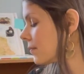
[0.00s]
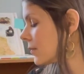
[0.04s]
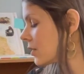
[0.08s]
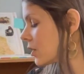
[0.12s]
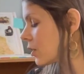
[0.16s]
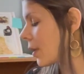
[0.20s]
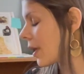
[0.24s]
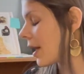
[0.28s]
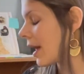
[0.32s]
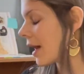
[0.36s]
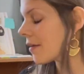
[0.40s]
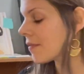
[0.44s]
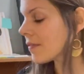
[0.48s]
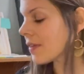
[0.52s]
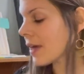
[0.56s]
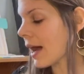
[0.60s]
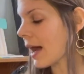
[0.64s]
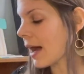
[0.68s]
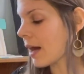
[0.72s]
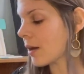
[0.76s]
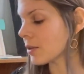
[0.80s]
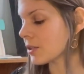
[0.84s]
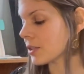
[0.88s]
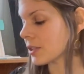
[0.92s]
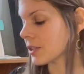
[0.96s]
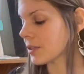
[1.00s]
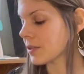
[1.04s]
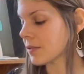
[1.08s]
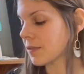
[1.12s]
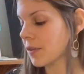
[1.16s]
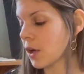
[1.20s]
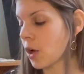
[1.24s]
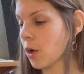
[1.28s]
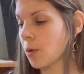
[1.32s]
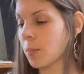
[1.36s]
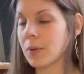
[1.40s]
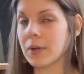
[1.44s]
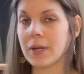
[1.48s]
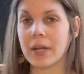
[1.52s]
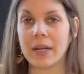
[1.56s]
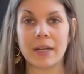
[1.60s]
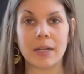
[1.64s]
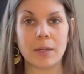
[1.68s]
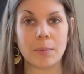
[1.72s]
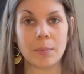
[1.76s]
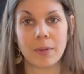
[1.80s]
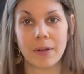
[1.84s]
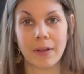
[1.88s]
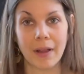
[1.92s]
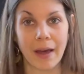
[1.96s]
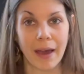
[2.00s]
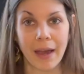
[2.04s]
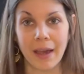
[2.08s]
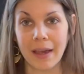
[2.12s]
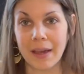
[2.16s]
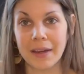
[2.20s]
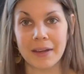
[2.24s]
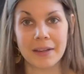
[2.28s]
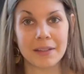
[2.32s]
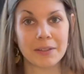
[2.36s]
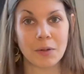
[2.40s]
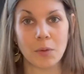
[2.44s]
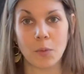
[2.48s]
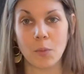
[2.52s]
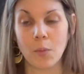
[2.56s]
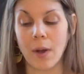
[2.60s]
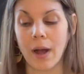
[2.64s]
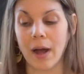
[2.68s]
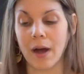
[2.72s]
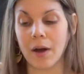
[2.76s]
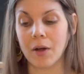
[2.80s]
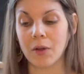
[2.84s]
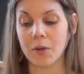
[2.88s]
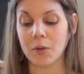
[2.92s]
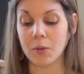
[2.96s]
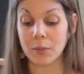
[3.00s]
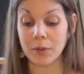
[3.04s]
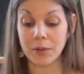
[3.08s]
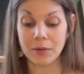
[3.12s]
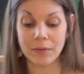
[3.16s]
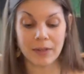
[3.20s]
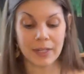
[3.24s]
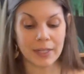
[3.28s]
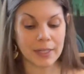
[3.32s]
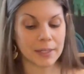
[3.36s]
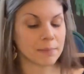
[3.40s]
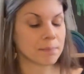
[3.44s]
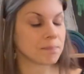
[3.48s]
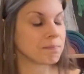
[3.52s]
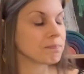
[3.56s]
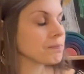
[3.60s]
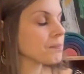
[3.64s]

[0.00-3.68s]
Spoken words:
So I have that out just for open-ended play while we read.